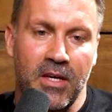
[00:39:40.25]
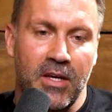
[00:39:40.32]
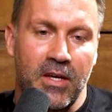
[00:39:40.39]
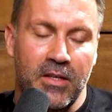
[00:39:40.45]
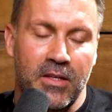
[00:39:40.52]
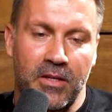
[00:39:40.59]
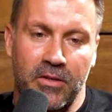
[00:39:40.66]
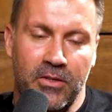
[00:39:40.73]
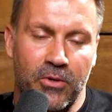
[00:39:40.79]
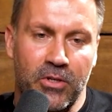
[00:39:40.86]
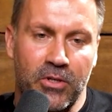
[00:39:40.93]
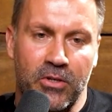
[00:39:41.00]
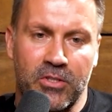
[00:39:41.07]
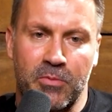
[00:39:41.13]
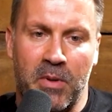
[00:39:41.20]

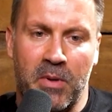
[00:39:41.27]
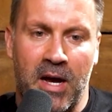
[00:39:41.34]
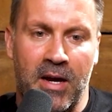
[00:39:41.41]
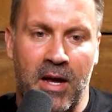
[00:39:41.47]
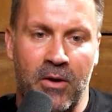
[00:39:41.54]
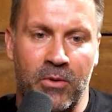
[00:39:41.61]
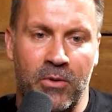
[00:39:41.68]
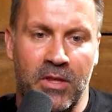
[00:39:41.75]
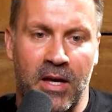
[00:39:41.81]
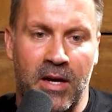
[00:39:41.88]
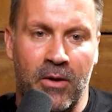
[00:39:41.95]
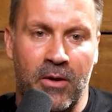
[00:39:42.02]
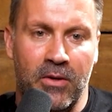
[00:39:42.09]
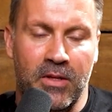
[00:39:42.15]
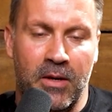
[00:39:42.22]
you're spot on with that.
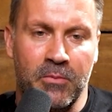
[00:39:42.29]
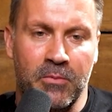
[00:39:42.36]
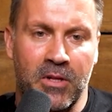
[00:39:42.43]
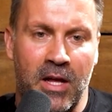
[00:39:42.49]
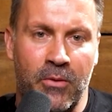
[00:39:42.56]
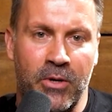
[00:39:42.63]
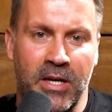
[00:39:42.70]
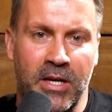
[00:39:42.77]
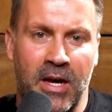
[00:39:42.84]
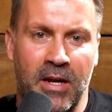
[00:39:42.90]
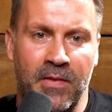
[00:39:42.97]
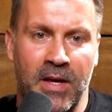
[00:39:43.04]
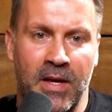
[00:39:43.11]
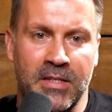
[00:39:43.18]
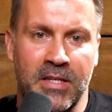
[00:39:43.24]
I'm glad we got
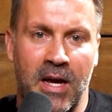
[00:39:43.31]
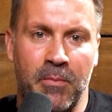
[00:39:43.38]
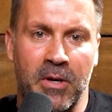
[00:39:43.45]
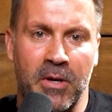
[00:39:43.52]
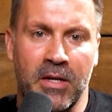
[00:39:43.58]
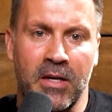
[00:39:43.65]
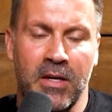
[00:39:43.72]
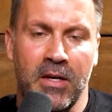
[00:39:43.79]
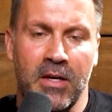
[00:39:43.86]
on that topic.